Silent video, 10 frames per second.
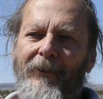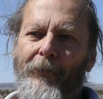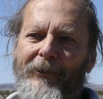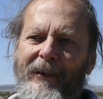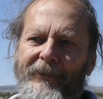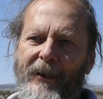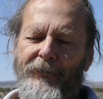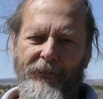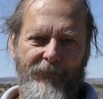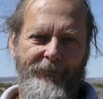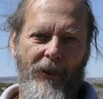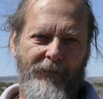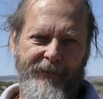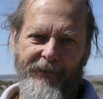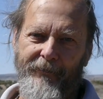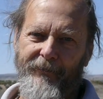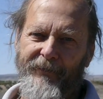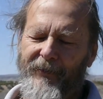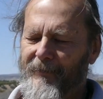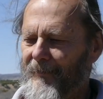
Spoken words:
organization of volunteers